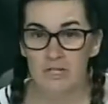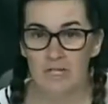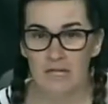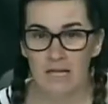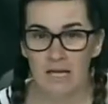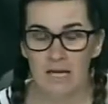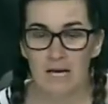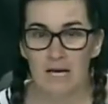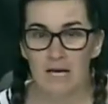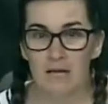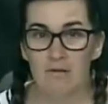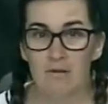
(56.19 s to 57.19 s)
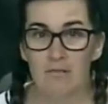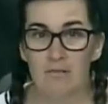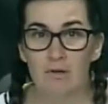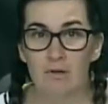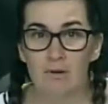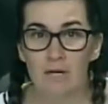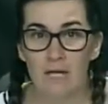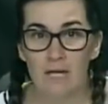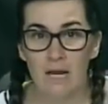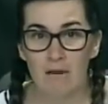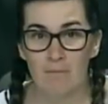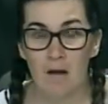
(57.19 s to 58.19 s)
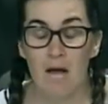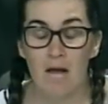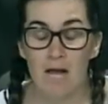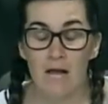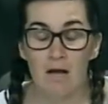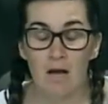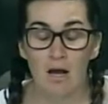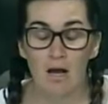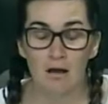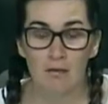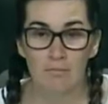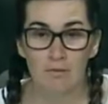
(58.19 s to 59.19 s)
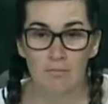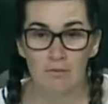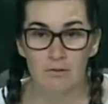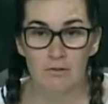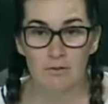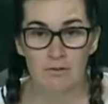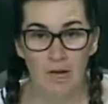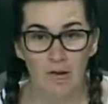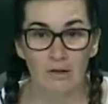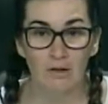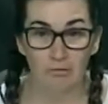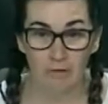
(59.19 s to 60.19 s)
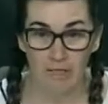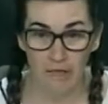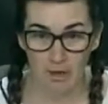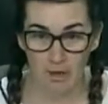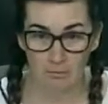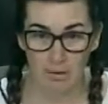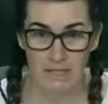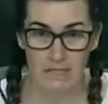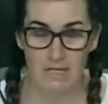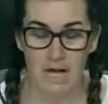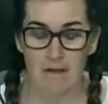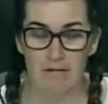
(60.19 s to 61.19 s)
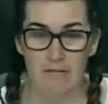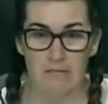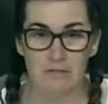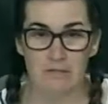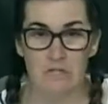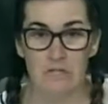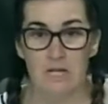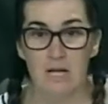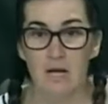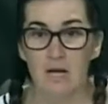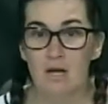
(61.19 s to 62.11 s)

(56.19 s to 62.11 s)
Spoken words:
It can't, the recording and my computer do not agree on what is high resolution.